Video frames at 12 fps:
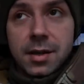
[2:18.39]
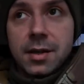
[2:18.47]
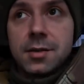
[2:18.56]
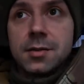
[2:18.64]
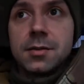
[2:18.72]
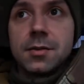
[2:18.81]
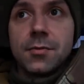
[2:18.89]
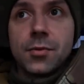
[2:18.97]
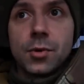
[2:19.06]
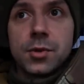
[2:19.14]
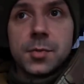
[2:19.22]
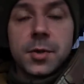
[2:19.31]
And of
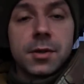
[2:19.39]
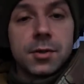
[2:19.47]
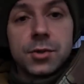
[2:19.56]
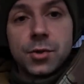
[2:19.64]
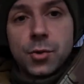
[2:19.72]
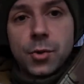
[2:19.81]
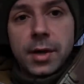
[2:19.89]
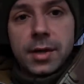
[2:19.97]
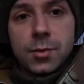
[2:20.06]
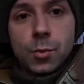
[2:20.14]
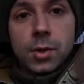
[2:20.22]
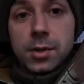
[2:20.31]
course, because
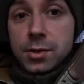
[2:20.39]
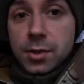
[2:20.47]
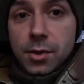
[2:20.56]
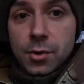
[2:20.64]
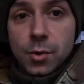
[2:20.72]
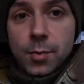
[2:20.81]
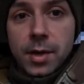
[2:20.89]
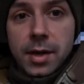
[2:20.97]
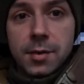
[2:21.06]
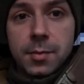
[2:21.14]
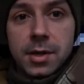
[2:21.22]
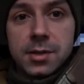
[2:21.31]
Ukraine was
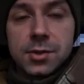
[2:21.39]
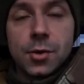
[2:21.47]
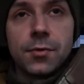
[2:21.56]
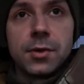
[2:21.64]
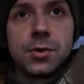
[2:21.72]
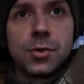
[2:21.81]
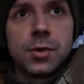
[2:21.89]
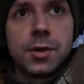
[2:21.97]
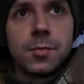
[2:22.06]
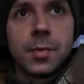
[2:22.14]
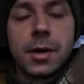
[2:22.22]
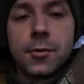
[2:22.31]
occupied by Soviet
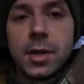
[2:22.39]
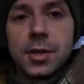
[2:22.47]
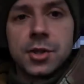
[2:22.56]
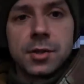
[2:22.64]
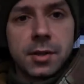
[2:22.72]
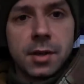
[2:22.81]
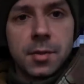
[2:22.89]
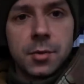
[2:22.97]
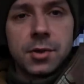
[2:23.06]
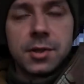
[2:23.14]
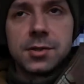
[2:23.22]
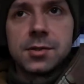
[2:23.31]
Union, by Russian
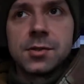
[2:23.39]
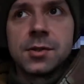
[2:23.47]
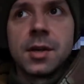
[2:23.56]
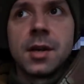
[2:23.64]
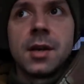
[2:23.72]
communists,